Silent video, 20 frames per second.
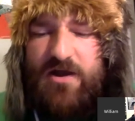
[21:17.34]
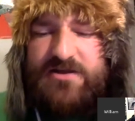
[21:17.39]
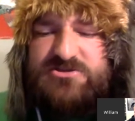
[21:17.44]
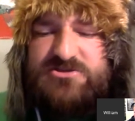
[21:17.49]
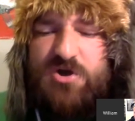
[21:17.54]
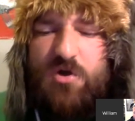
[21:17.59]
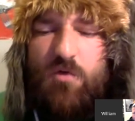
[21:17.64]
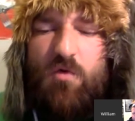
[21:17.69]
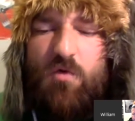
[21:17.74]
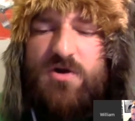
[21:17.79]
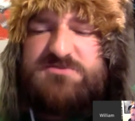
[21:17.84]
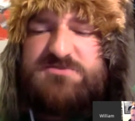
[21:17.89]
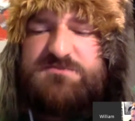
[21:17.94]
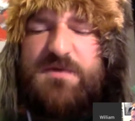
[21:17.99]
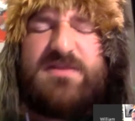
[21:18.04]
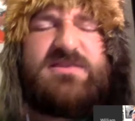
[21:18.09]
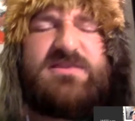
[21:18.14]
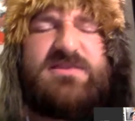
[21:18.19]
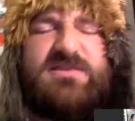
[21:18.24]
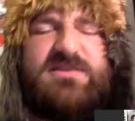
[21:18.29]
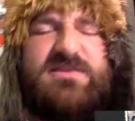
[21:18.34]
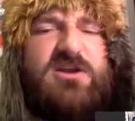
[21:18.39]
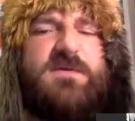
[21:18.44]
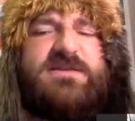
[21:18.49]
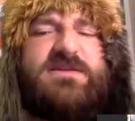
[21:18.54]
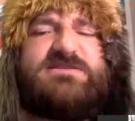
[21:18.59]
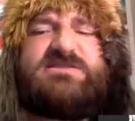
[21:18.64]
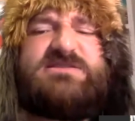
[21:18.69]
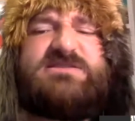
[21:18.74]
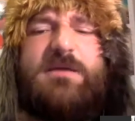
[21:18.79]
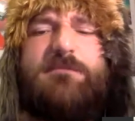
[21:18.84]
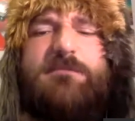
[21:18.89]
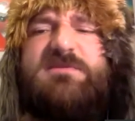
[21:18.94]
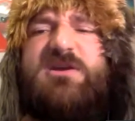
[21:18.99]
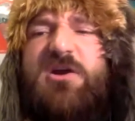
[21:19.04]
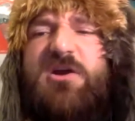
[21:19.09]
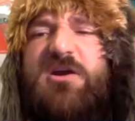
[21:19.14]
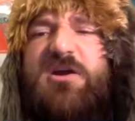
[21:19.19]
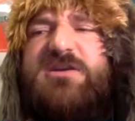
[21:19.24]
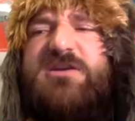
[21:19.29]
in Star Wars, but there's been some
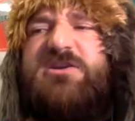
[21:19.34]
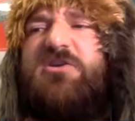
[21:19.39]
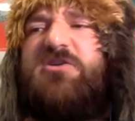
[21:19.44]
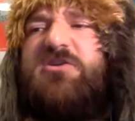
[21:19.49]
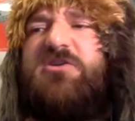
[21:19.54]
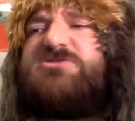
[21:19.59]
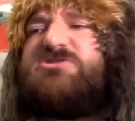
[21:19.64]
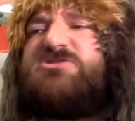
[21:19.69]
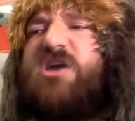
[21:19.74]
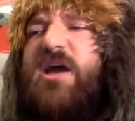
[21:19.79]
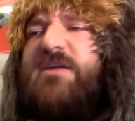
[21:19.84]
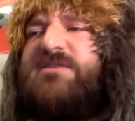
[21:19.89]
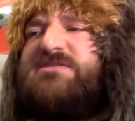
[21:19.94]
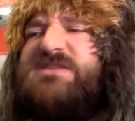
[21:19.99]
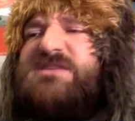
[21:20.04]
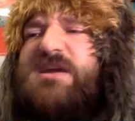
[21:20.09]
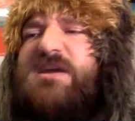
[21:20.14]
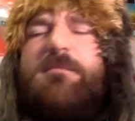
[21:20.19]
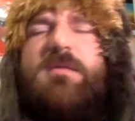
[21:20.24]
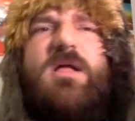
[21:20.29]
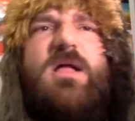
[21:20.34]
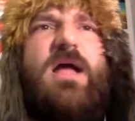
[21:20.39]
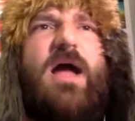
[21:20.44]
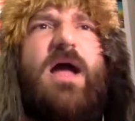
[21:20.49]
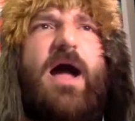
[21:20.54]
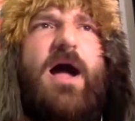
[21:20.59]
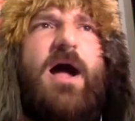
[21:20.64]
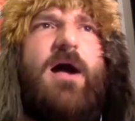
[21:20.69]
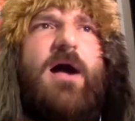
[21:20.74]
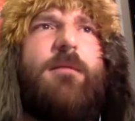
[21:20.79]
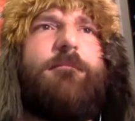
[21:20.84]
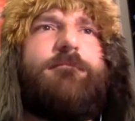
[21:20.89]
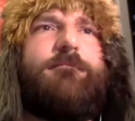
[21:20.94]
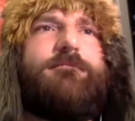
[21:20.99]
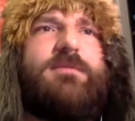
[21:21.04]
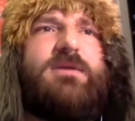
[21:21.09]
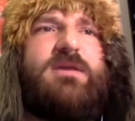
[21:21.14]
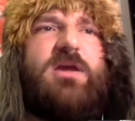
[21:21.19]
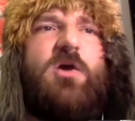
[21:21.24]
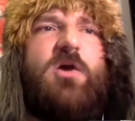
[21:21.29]
characters and some
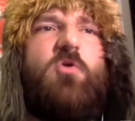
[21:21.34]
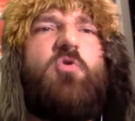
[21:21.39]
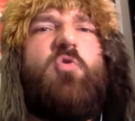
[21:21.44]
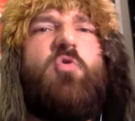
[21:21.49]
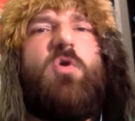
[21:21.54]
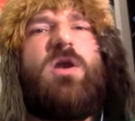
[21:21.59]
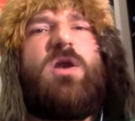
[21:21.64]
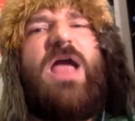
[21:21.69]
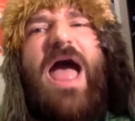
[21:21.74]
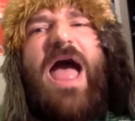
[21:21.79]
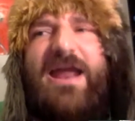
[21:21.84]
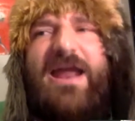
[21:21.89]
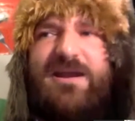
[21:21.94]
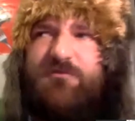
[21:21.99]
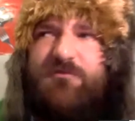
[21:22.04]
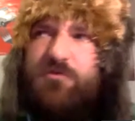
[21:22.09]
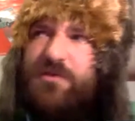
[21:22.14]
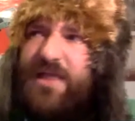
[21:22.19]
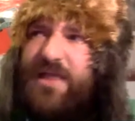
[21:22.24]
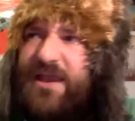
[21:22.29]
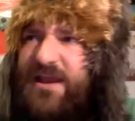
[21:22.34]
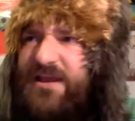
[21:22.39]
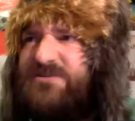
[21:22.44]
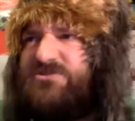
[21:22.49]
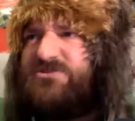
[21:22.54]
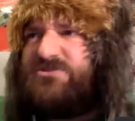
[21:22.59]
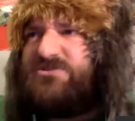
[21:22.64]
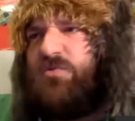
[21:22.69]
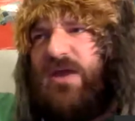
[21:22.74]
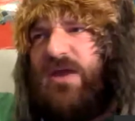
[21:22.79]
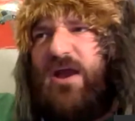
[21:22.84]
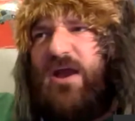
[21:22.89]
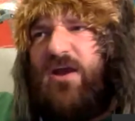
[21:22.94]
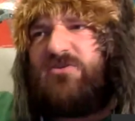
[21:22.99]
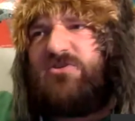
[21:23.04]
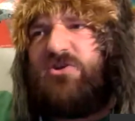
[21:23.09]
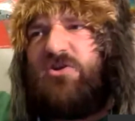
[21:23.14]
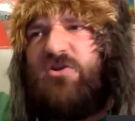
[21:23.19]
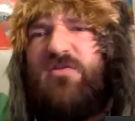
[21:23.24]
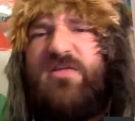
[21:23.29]
who are kind of related to a
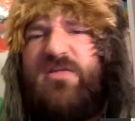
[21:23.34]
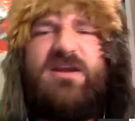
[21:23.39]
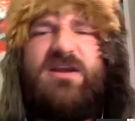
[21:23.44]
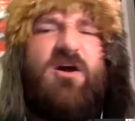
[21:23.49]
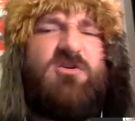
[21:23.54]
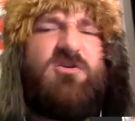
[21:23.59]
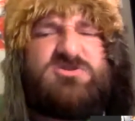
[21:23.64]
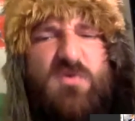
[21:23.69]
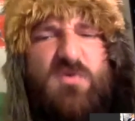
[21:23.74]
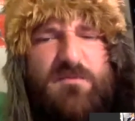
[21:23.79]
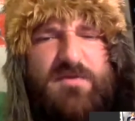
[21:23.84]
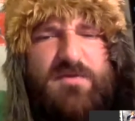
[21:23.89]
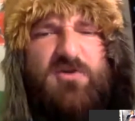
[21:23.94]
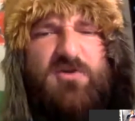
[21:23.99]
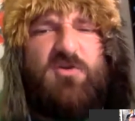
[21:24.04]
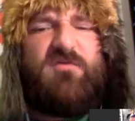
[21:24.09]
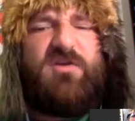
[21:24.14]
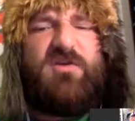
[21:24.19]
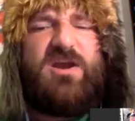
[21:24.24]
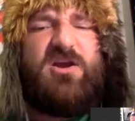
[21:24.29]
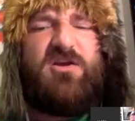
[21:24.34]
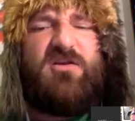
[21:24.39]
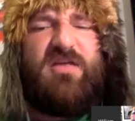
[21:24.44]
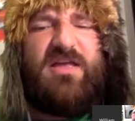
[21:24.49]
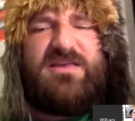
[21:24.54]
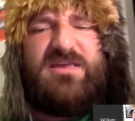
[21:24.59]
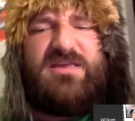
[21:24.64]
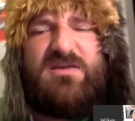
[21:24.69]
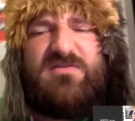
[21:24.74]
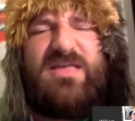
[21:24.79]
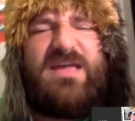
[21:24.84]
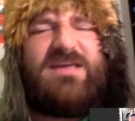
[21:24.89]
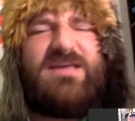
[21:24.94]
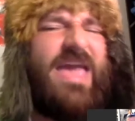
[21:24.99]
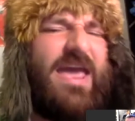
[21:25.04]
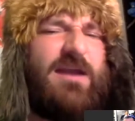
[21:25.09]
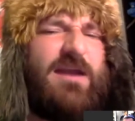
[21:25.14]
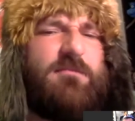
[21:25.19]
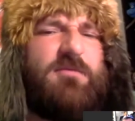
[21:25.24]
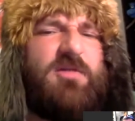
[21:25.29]
character that also appeared over here. Like they
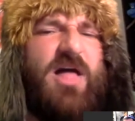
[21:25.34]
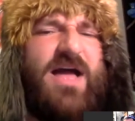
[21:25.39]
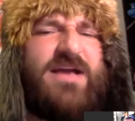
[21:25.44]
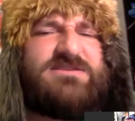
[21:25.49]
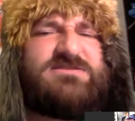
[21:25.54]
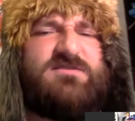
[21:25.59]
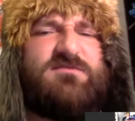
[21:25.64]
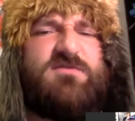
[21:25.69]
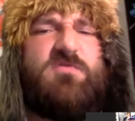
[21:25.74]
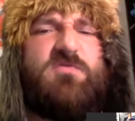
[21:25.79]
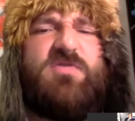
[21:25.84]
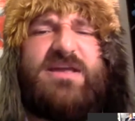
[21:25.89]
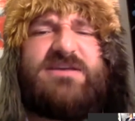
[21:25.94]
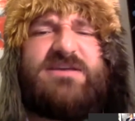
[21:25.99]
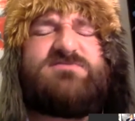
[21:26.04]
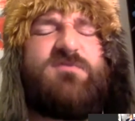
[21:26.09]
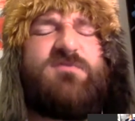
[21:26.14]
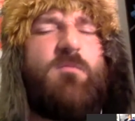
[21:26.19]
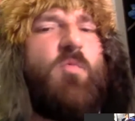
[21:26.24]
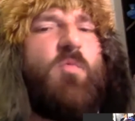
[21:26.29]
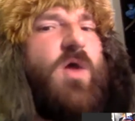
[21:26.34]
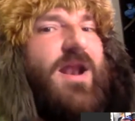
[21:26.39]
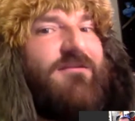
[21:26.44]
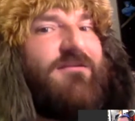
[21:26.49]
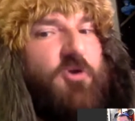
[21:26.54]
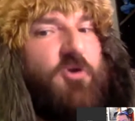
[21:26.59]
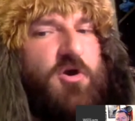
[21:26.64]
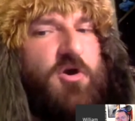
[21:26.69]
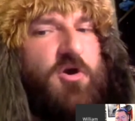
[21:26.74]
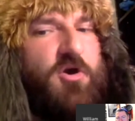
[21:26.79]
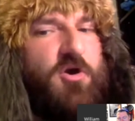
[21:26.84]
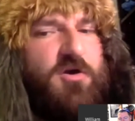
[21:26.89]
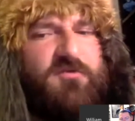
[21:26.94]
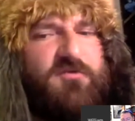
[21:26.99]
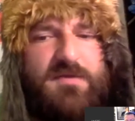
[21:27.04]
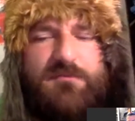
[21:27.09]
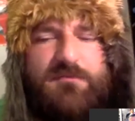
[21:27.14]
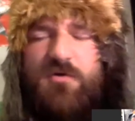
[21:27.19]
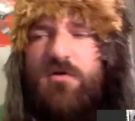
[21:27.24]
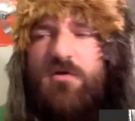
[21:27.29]
cannibalized a few things from what I've heard from
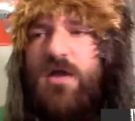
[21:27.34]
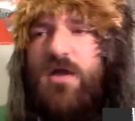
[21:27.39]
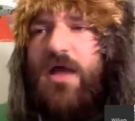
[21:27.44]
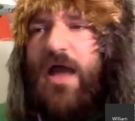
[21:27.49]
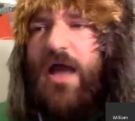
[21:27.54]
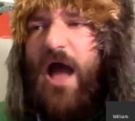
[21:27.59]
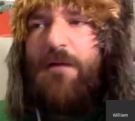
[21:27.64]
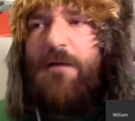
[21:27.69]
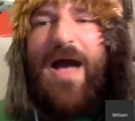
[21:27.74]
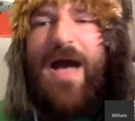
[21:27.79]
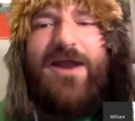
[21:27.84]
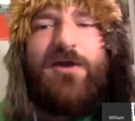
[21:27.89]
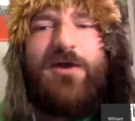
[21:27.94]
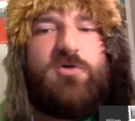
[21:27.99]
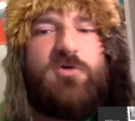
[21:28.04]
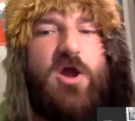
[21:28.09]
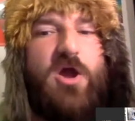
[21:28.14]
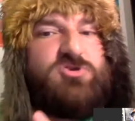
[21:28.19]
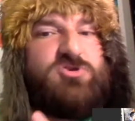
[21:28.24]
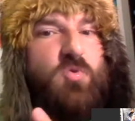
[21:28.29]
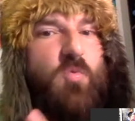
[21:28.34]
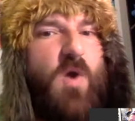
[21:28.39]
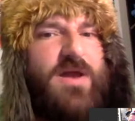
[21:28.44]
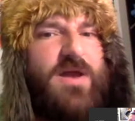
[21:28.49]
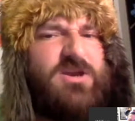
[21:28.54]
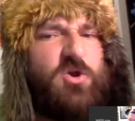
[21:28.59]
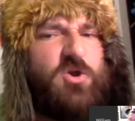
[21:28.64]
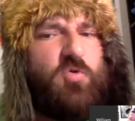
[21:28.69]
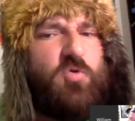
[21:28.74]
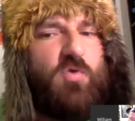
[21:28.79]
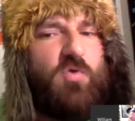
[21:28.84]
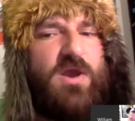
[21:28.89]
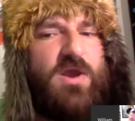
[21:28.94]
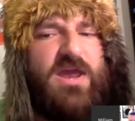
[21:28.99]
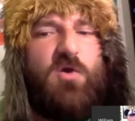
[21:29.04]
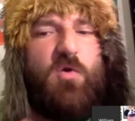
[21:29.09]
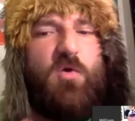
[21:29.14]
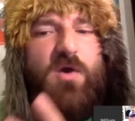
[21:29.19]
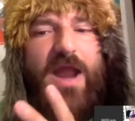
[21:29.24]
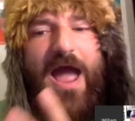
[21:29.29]
people. I don't know to what
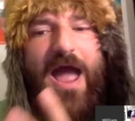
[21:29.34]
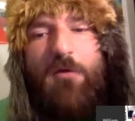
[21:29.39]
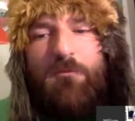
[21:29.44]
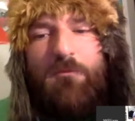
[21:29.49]
degree or how